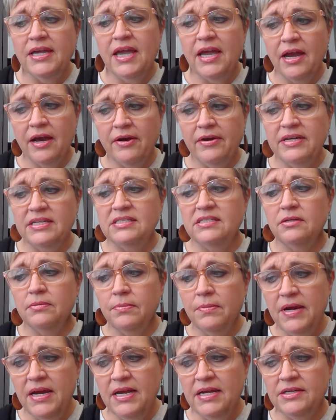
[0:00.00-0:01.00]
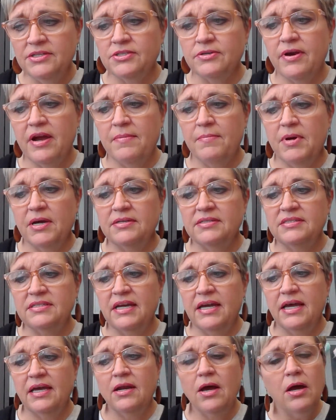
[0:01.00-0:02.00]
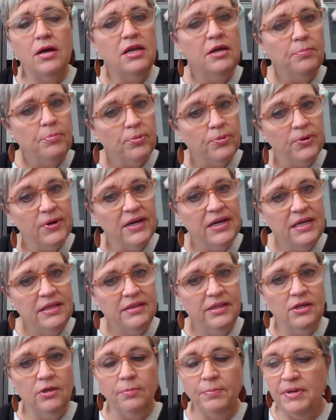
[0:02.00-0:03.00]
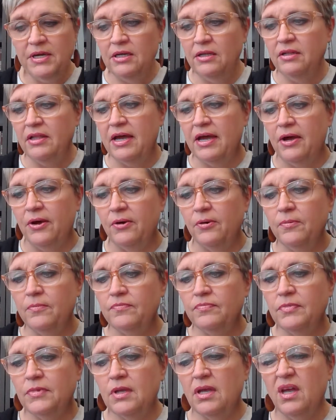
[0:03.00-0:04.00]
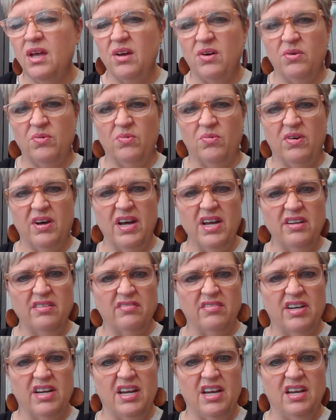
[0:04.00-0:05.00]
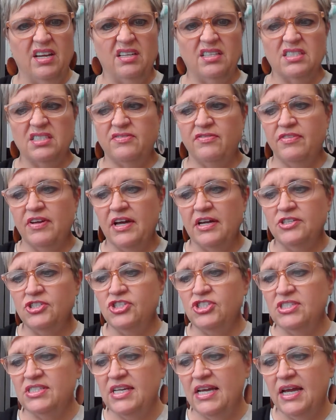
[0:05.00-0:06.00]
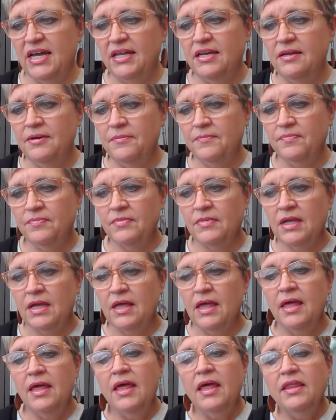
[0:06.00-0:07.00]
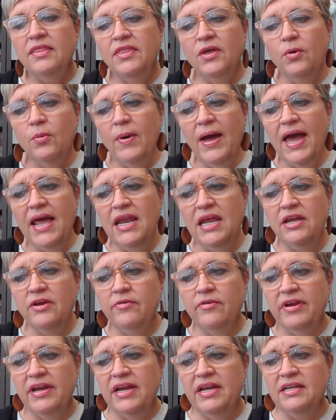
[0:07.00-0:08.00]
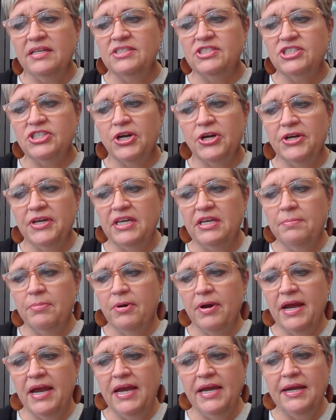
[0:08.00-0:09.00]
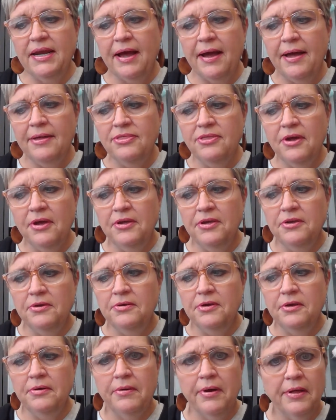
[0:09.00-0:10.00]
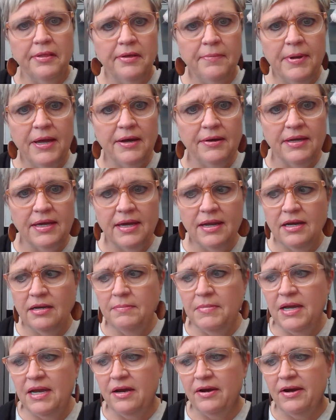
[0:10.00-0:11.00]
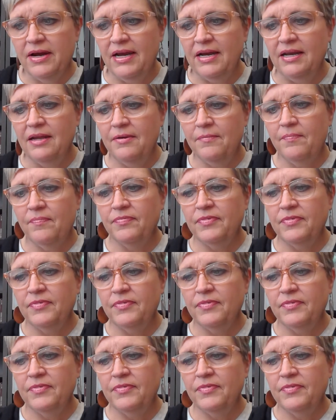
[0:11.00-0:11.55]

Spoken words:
carries the rings, Grandma said, on a pretty little pillow. What rings? Fudge said. The wedding rings, Turkey Brain. I thought you knew all about getting married.